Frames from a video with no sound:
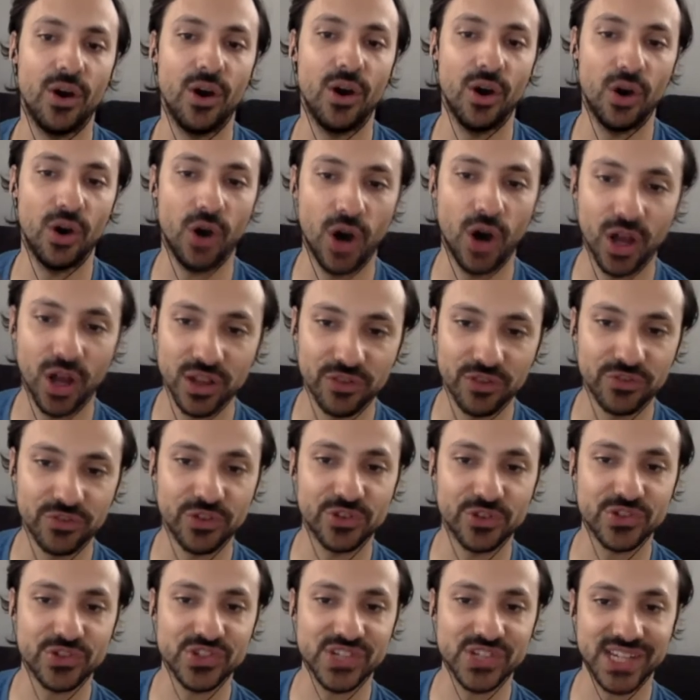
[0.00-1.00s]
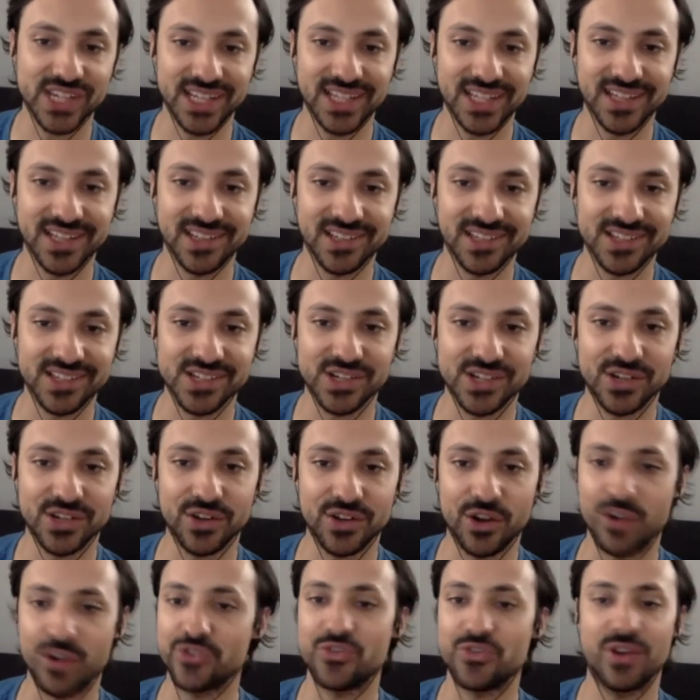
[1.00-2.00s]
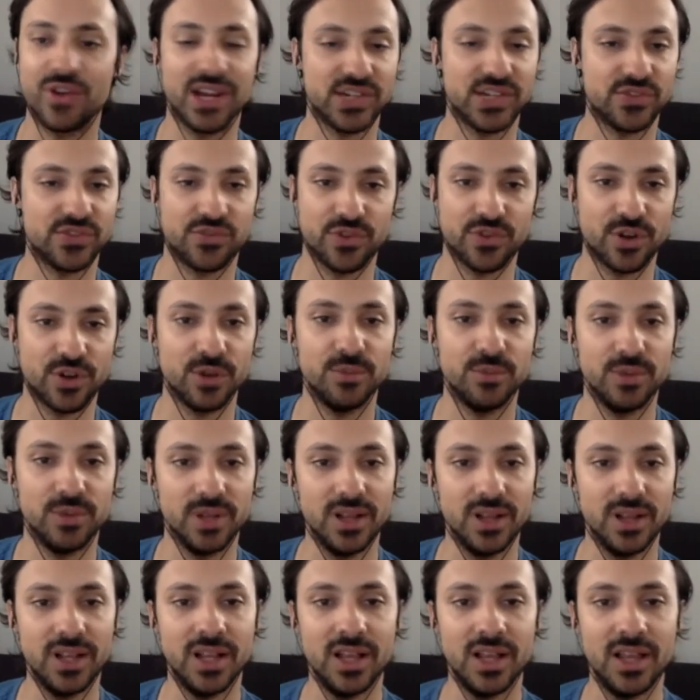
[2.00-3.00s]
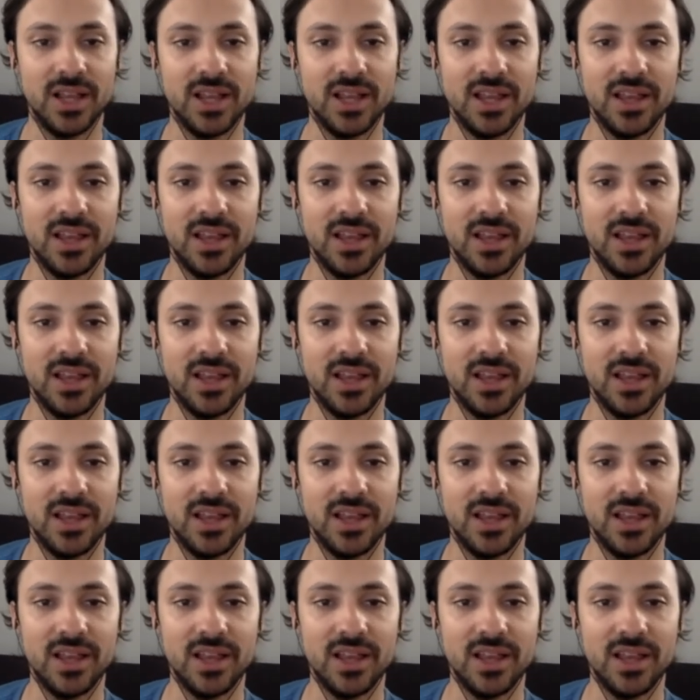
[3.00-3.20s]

all of your skills are transferable,